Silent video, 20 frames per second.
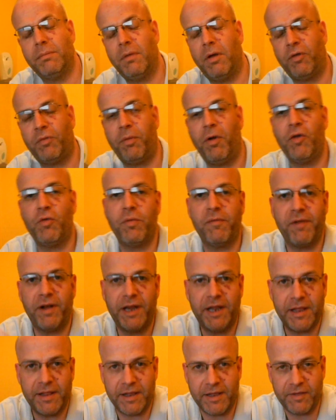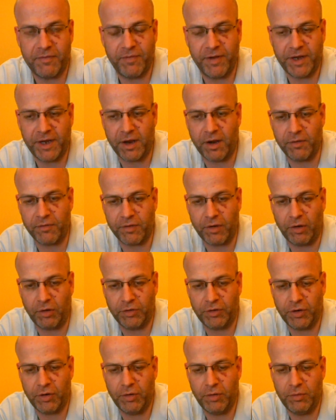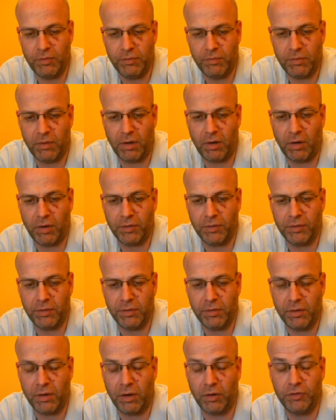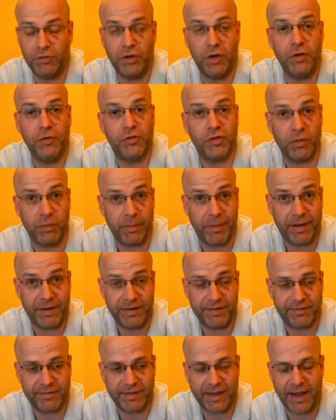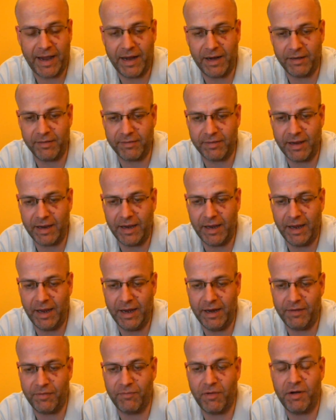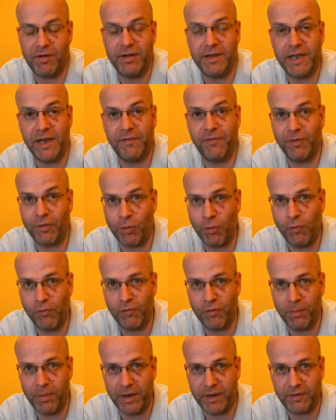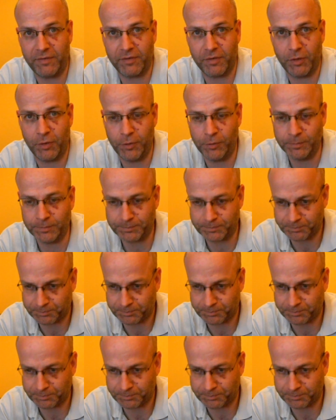I suppose with any of these videos that I do on YouTube about these scalers, it's very difficult for me to